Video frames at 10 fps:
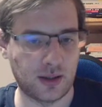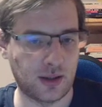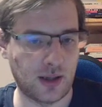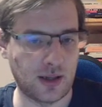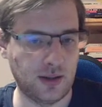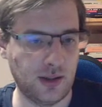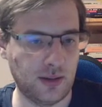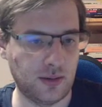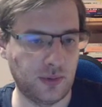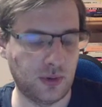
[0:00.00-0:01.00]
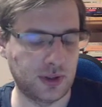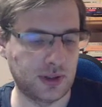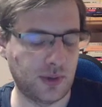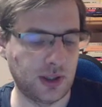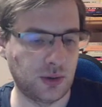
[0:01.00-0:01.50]
And here, of course,
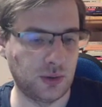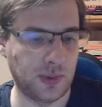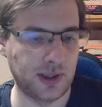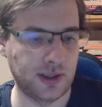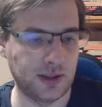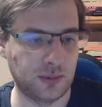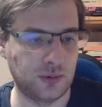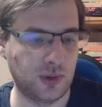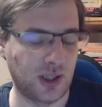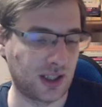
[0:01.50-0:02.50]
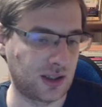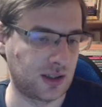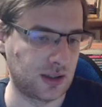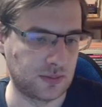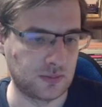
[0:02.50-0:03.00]
white could play a move like
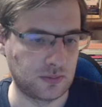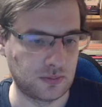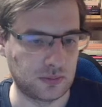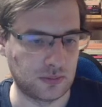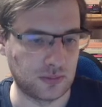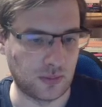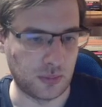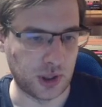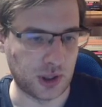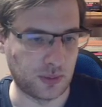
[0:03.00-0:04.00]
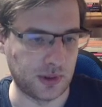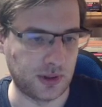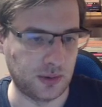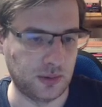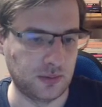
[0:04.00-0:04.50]
bishop
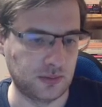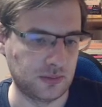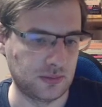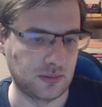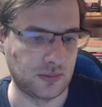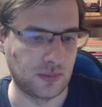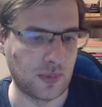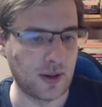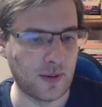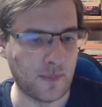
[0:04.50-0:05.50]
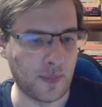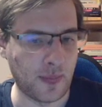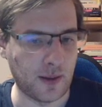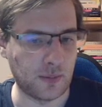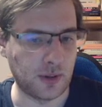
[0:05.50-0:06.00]
e2,
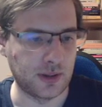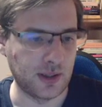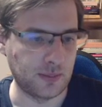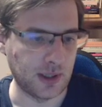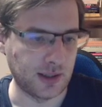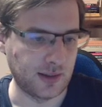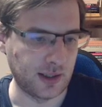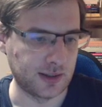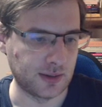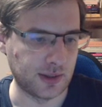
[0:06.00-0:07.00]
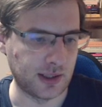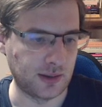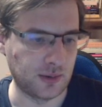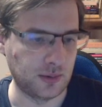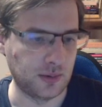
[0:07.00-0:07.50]
but then black takes on
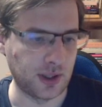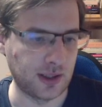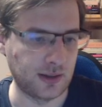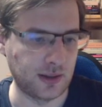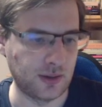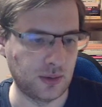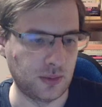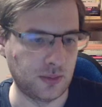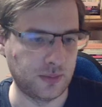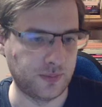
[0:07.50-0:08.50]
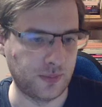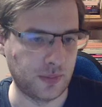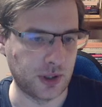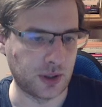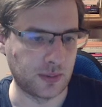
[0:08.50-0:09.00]
a2, knight a2,
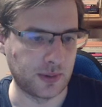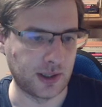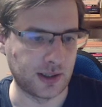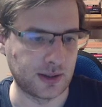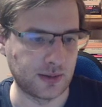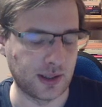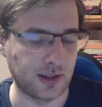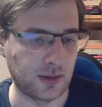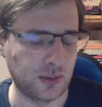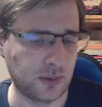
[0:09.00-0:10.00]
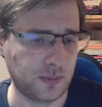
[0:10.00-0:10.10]
bishop takes on a2,